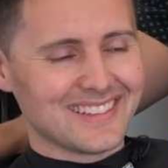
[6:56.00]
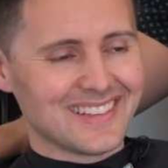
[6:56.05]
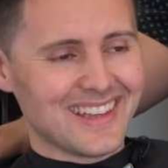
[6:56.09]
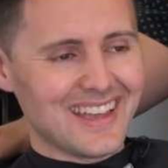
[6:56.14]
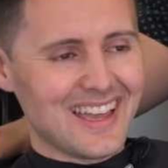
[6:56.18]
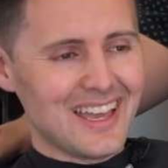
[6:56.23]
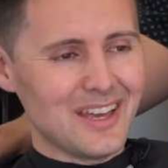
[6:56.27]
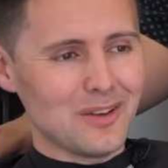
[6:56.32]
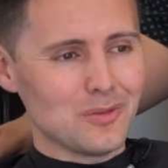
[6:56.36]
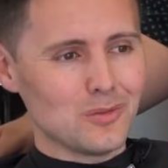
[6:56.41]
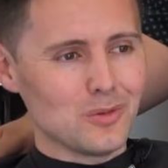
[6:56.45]

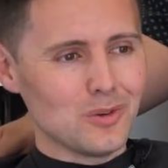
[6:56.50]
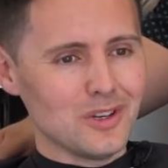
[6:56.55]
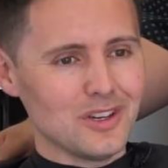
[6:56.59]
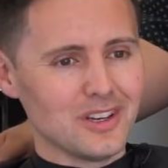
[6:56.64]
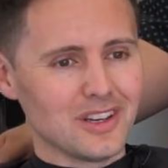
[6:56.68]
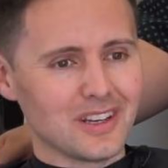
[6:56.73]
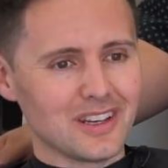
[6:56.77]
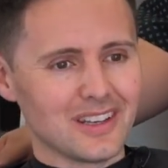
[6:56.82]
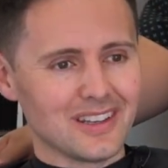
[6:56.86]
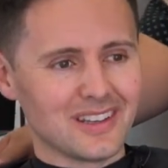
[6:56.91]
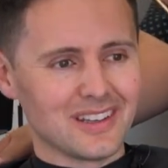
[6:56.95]
Hard
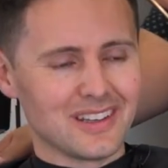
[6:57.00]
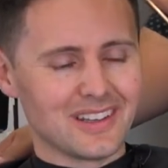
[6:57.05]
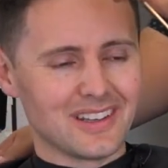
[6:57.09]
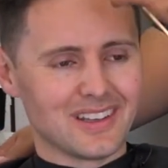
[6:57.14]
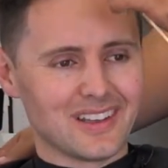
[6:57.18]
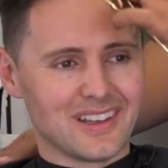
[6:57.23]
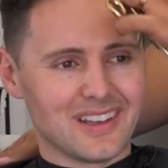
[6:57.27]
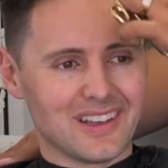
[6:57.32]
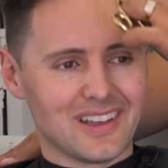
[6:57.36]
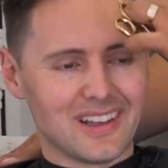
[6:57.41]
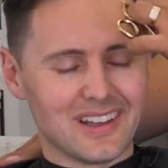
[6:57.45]
work.
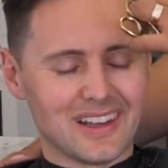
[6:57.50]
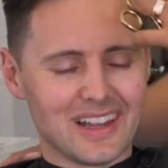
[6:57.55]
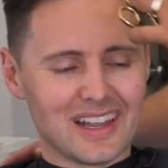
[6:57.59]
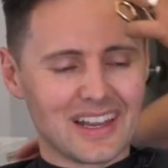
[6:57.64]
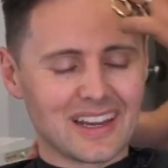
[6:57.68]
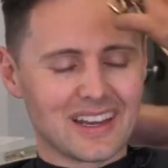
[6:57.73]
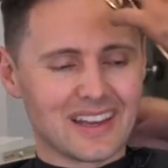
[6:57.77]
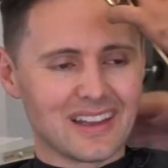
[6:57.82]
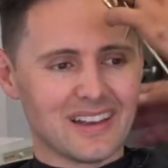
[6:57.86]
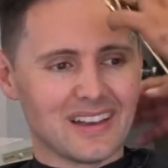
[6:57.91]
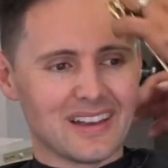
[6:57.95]

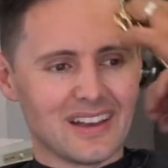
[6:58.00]
Like,